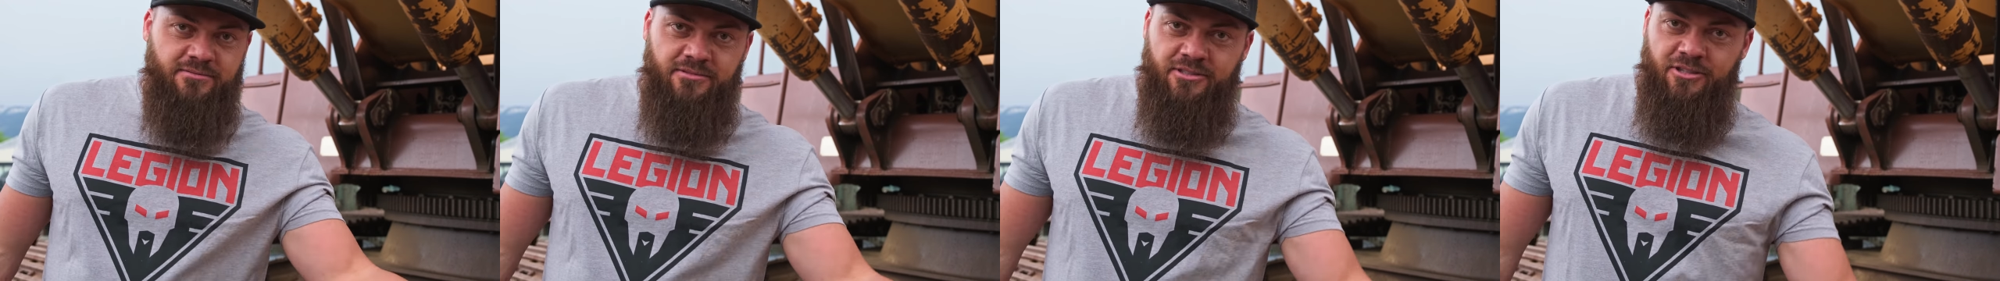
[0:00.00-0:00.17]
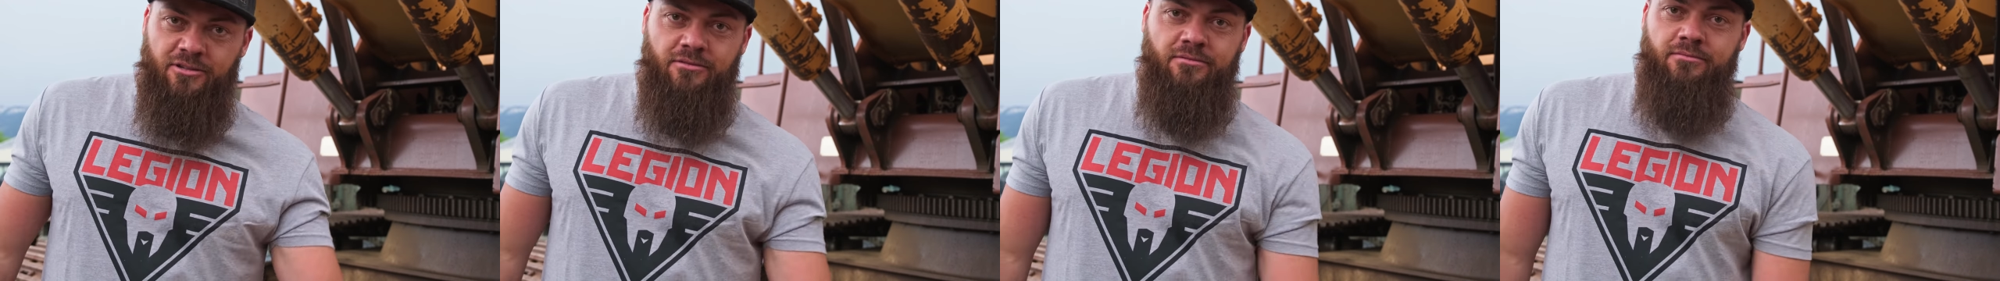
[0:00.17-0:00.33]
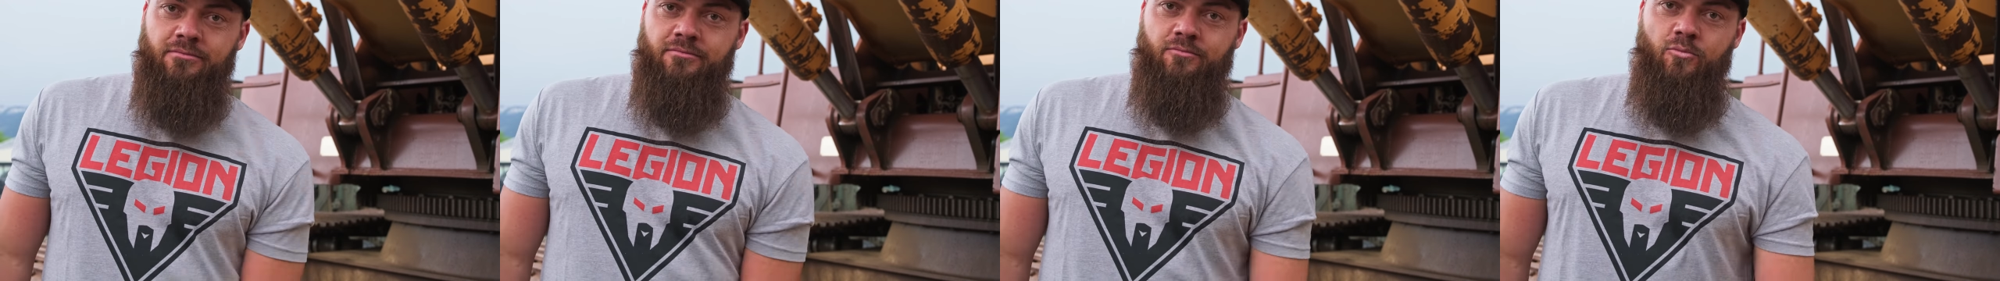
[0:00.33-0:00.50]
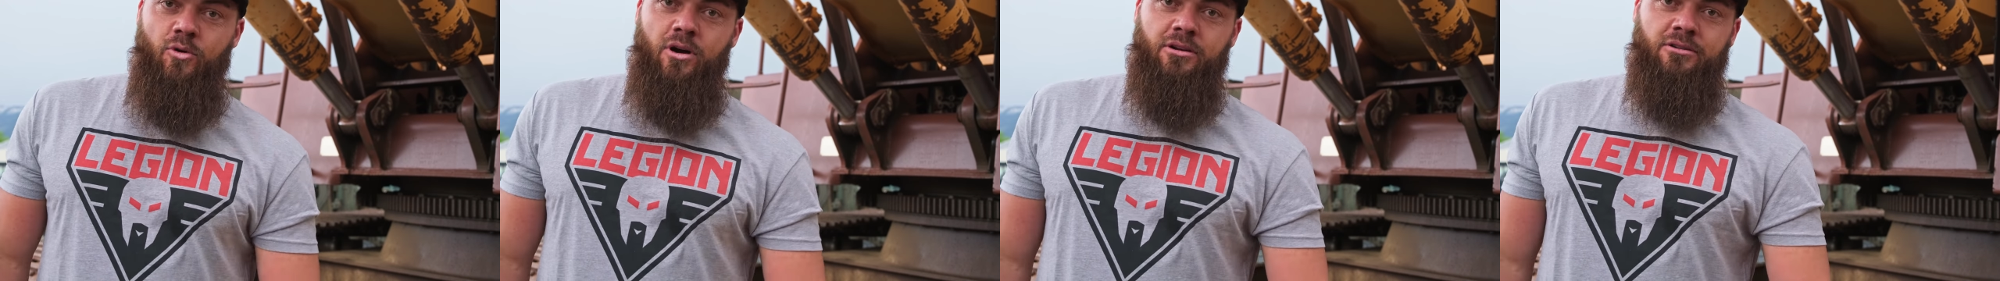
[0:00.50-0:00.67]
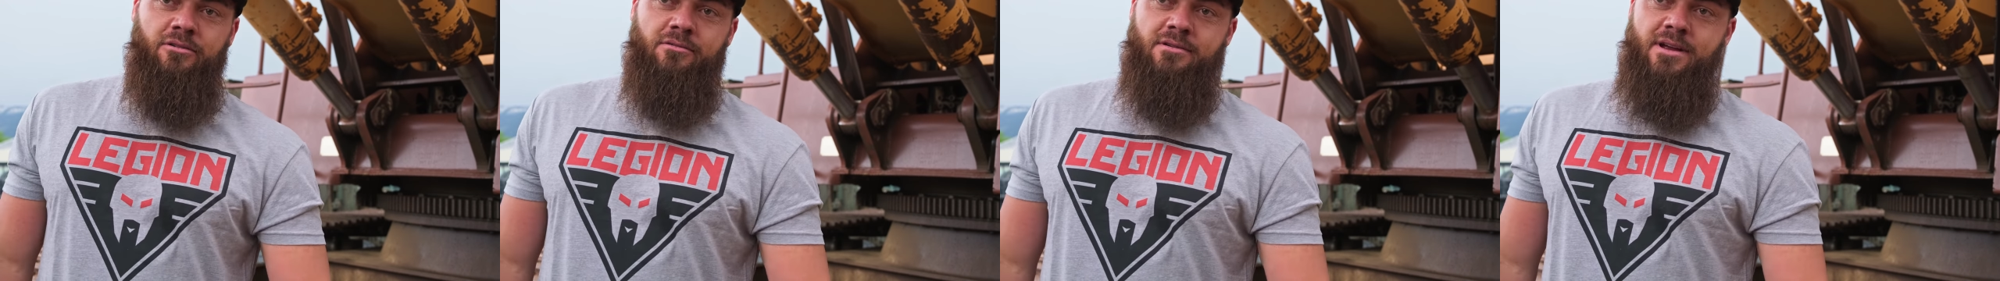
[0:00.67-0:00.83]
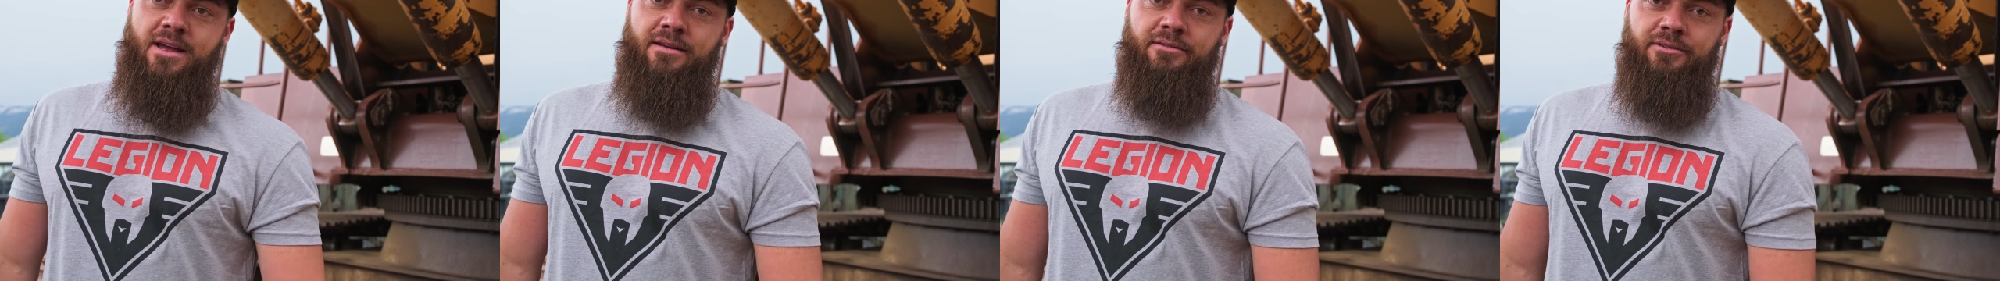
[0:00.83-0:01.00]
you know,
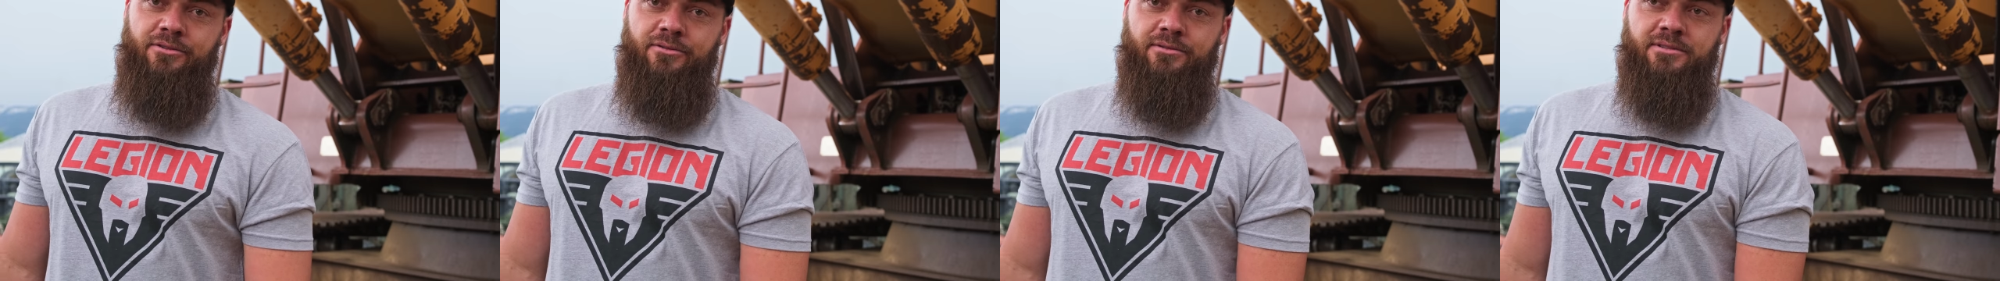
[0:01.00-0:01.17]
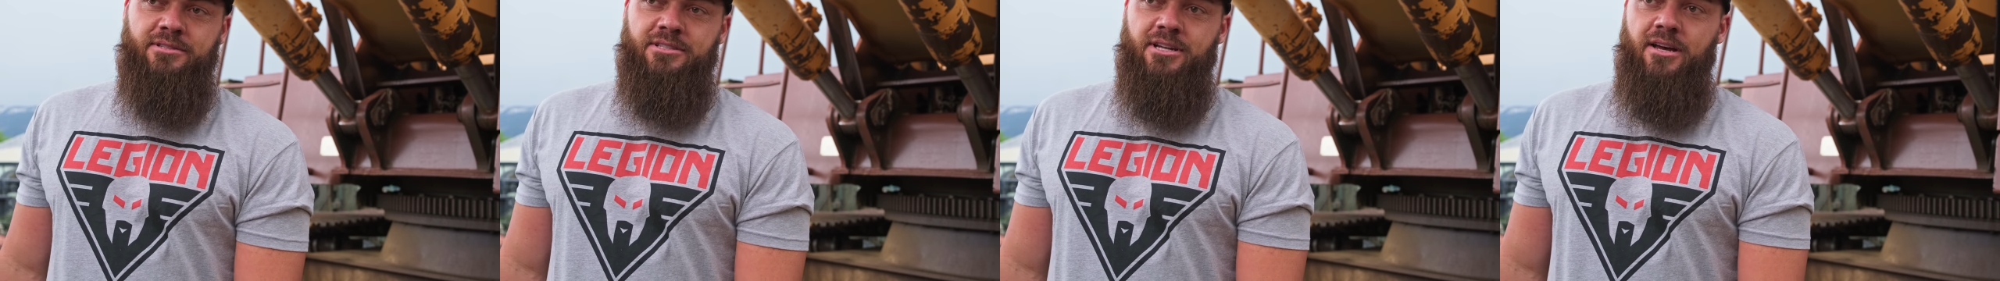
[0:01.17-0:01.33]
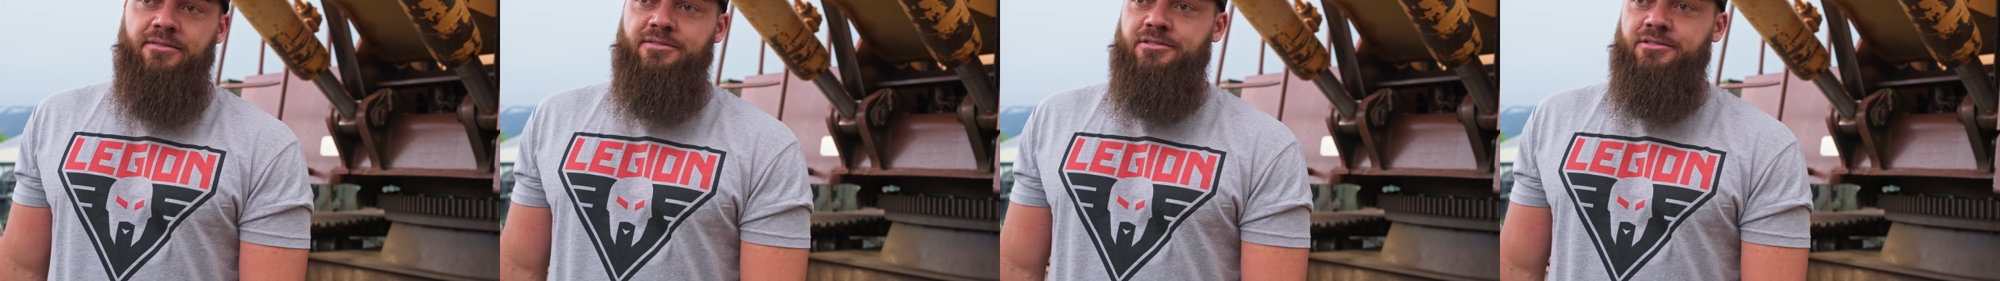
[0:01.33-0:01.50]
wandering around doing stuff.